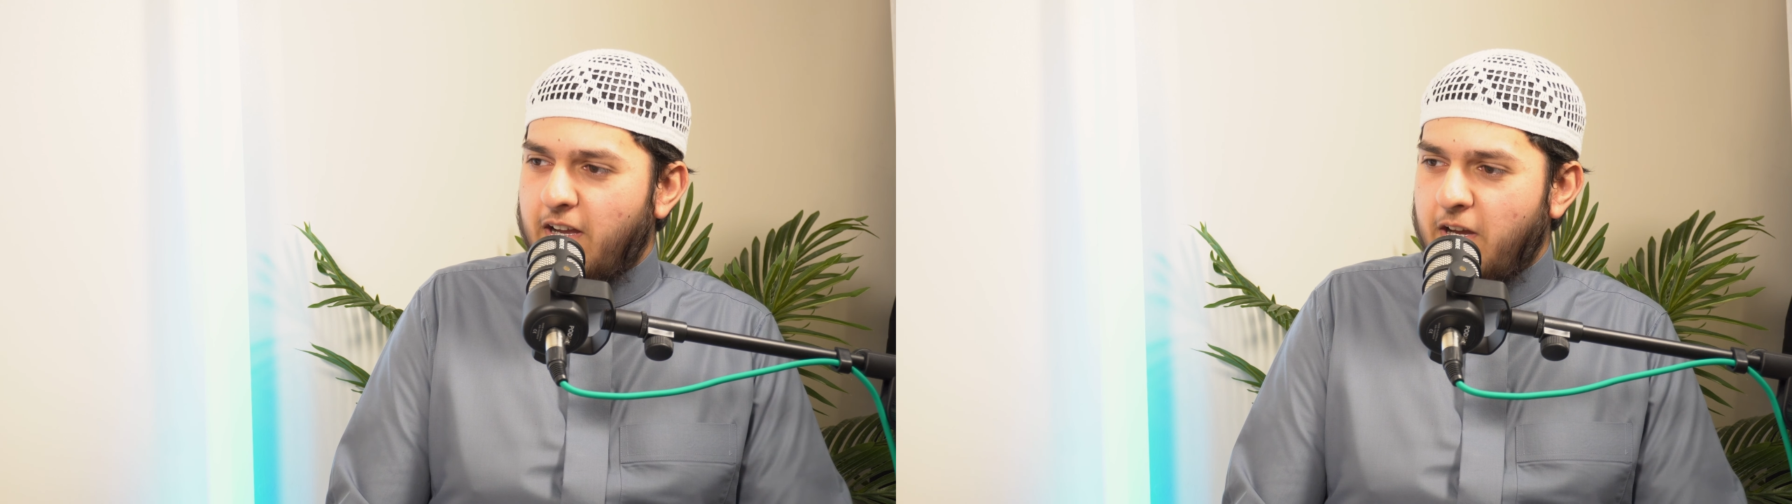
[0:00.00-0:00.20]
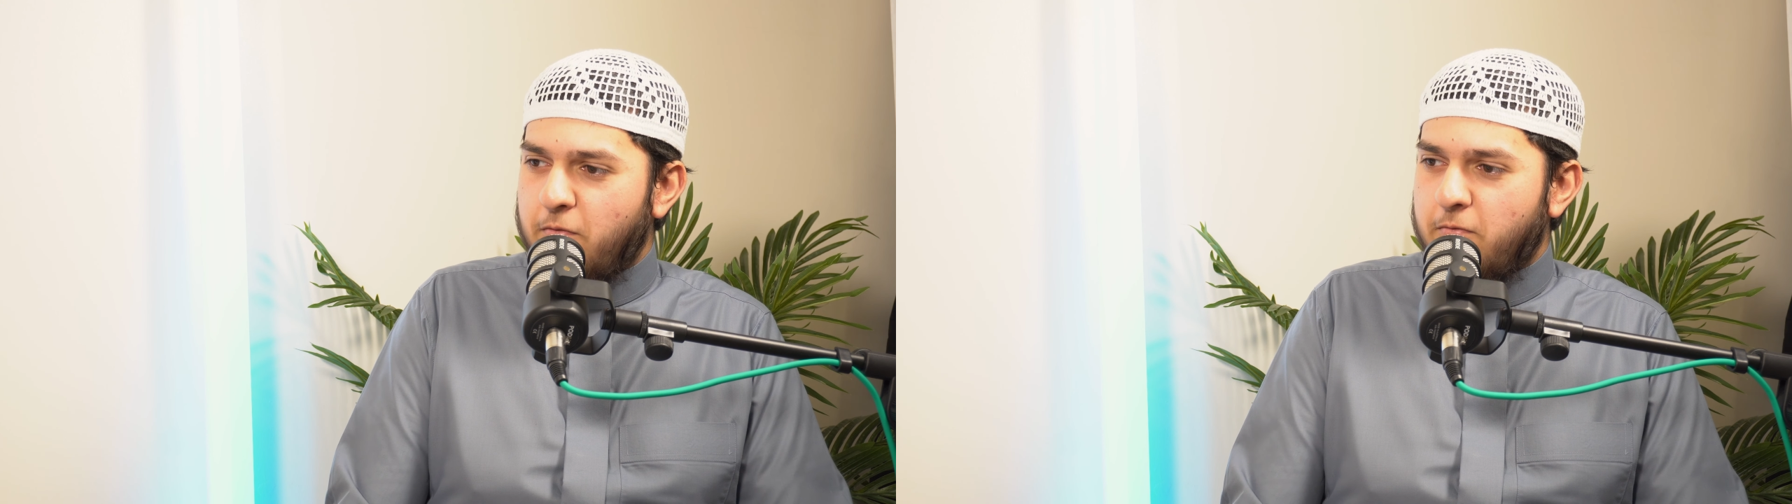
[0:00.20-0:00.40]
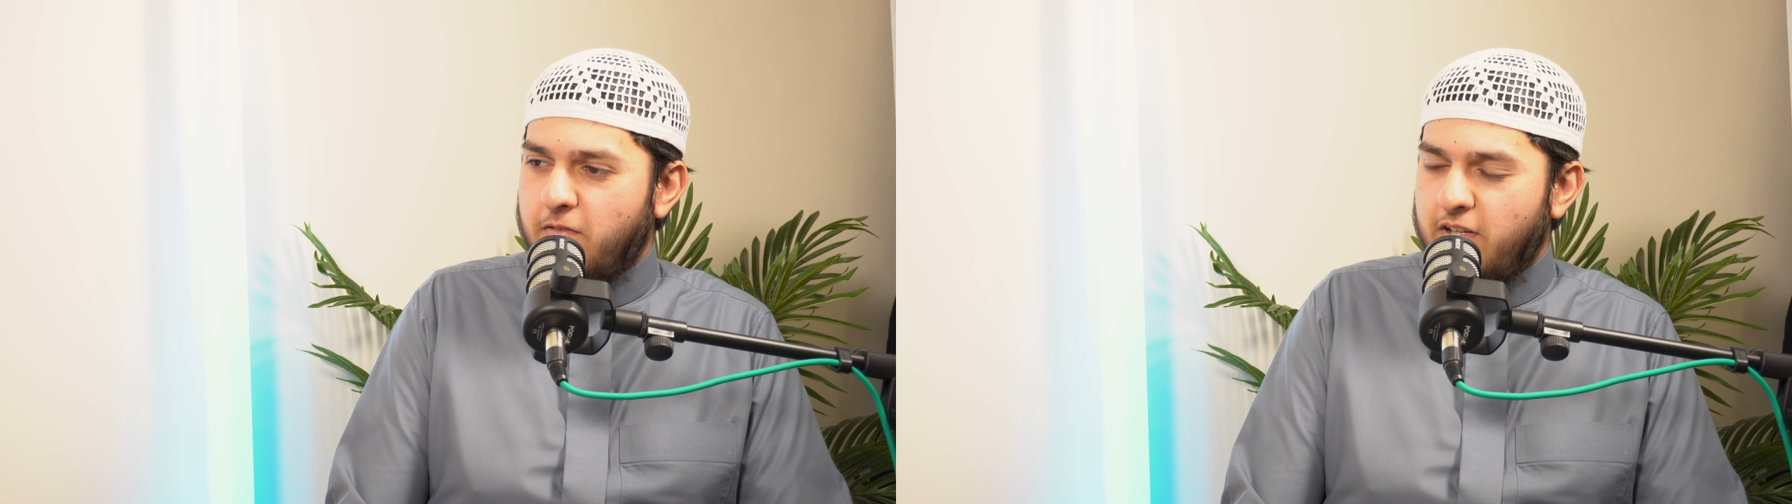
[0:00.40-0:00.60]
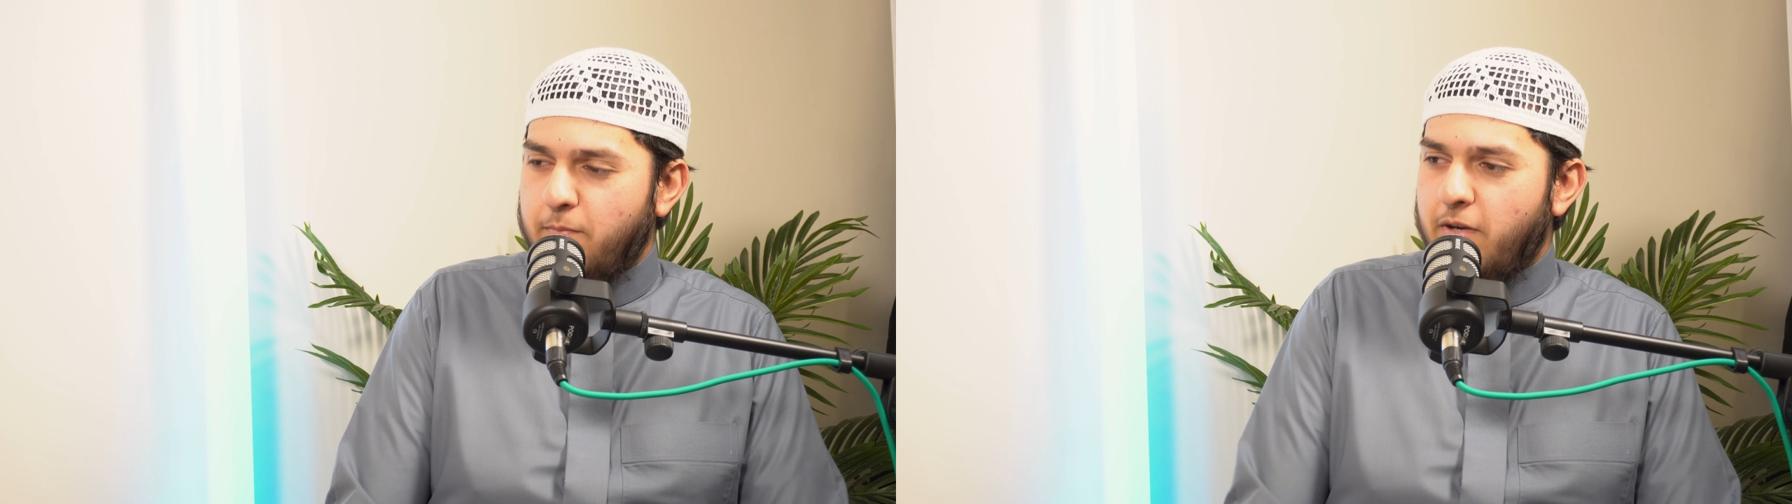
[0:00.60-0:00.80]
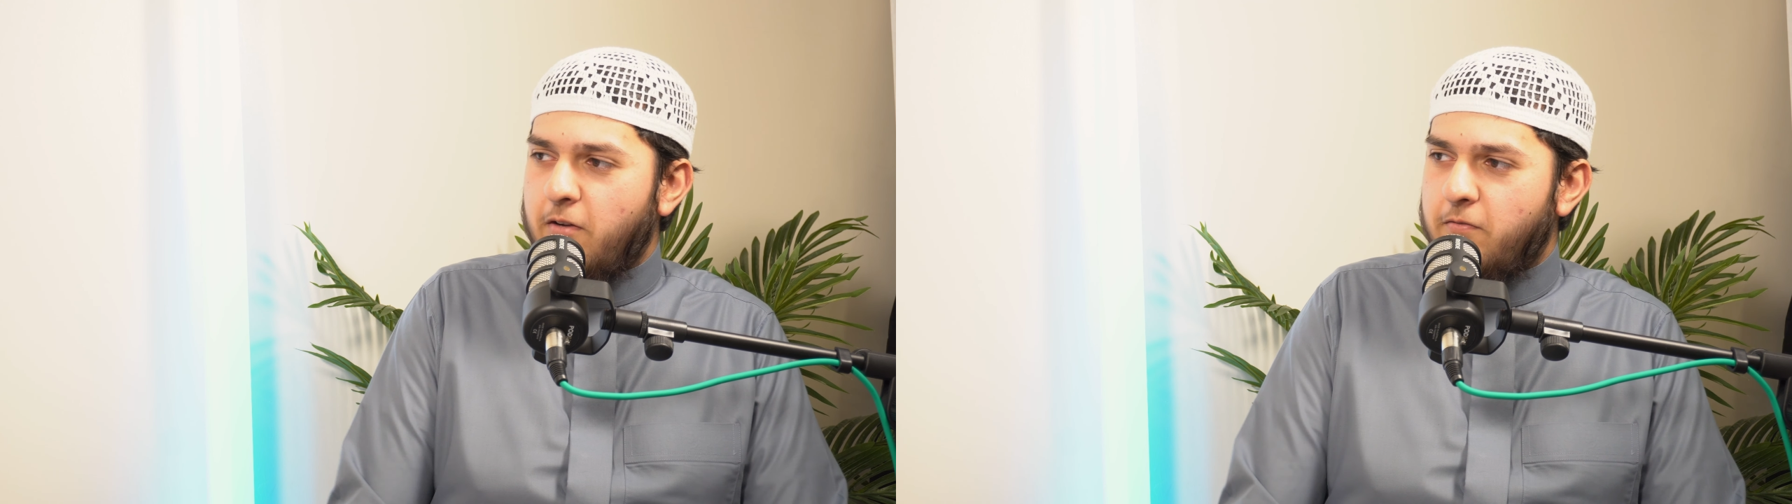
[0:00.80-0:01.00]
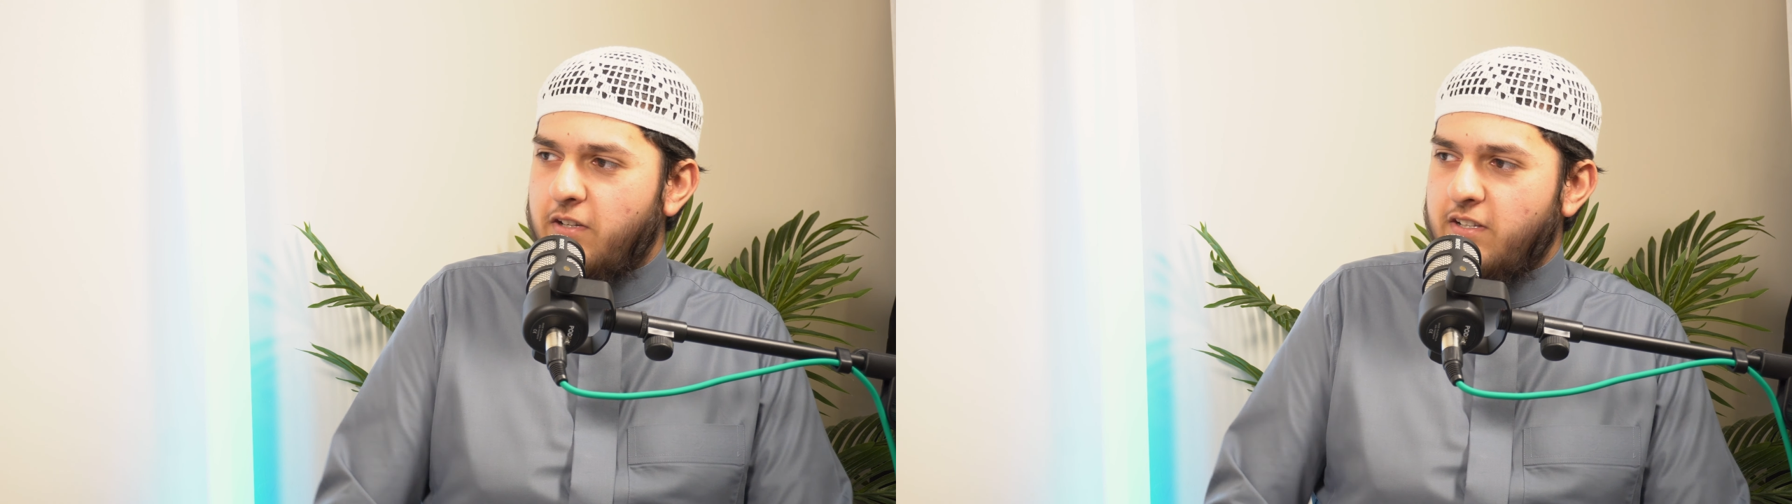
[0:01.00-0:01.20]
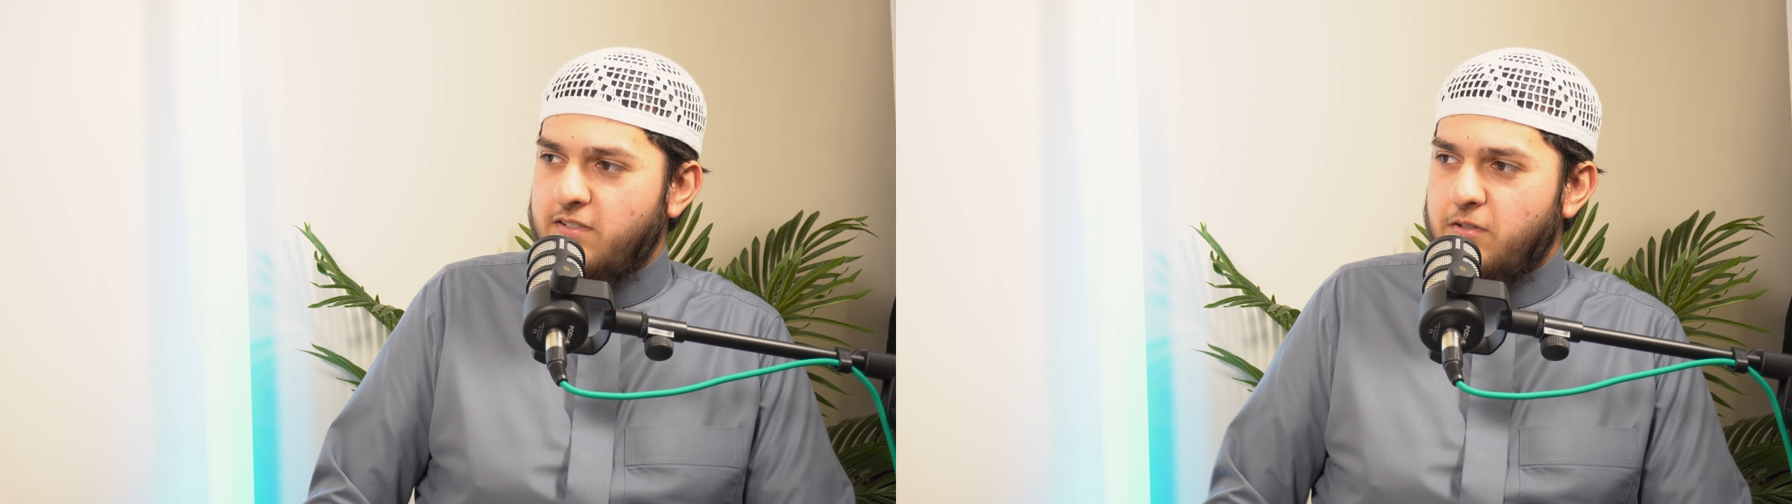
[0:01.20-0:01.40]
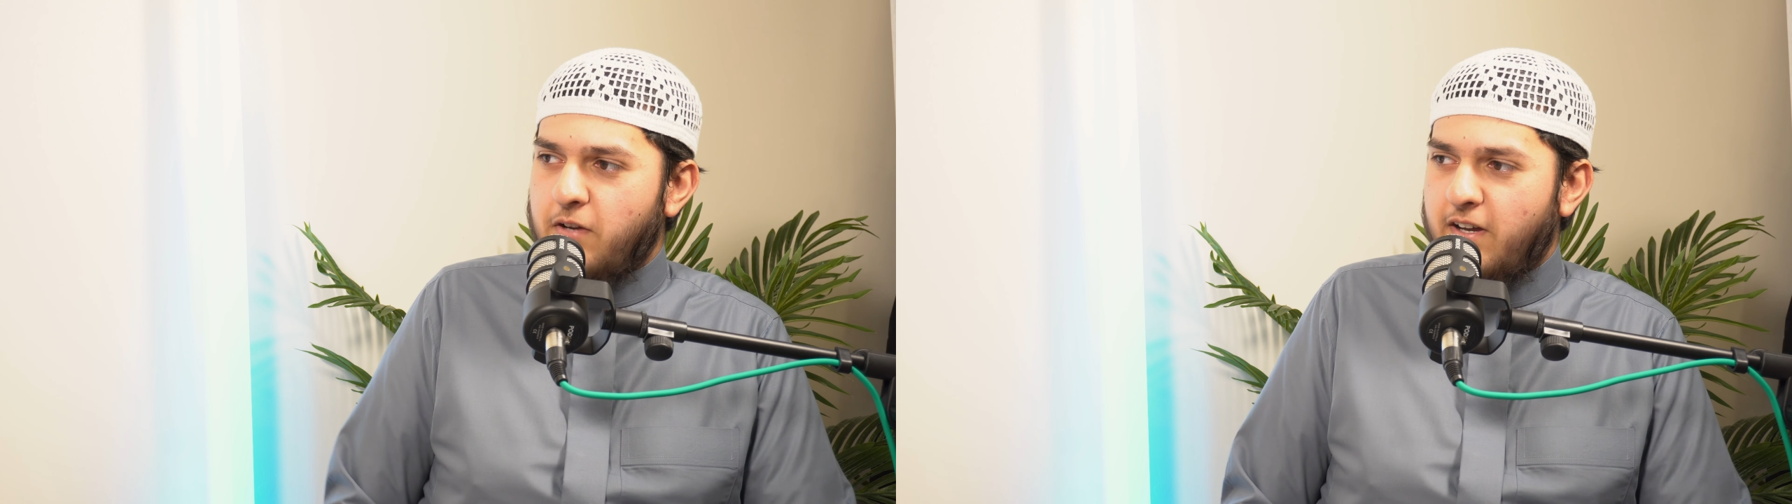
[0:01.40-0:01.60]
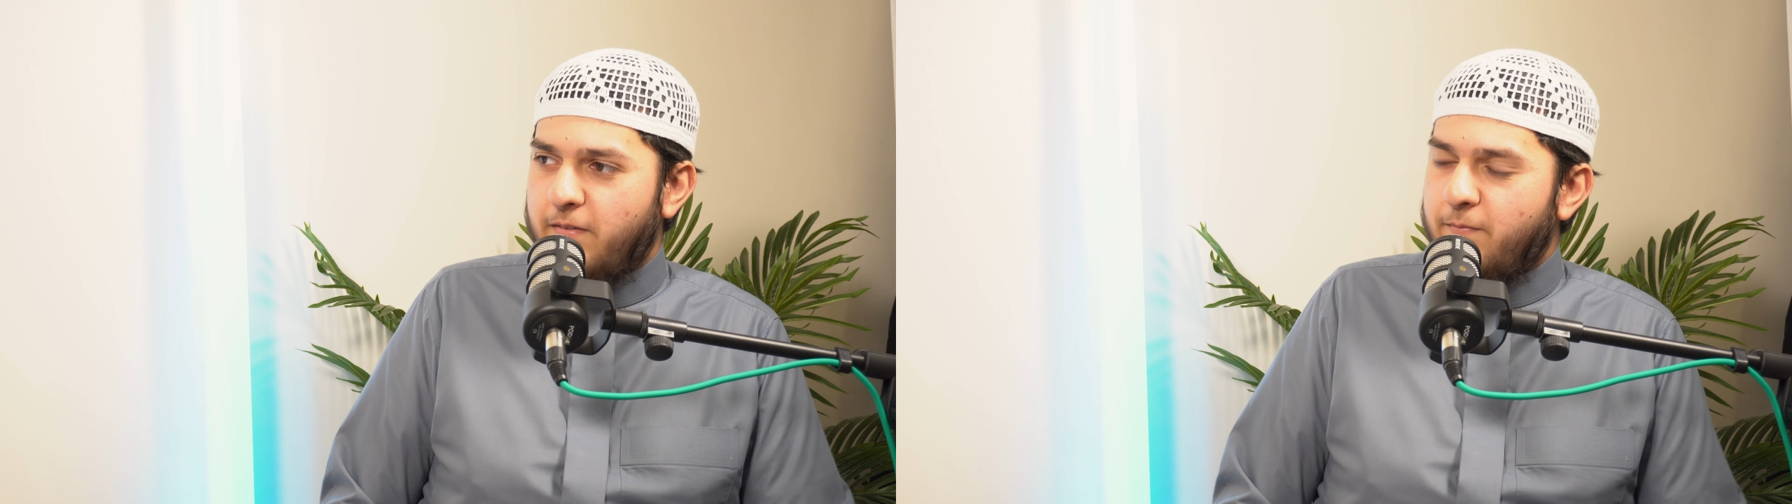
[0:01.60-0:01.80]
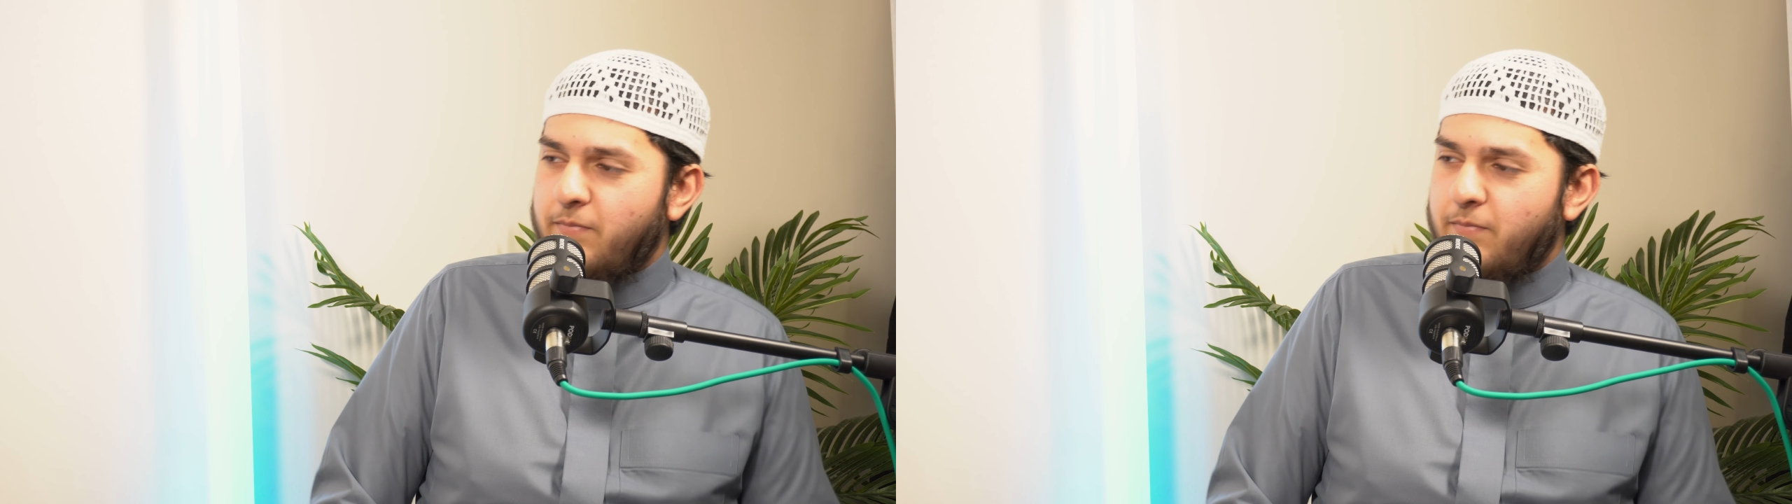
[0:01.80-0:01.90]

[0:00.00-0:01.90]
how really powerful is du'a?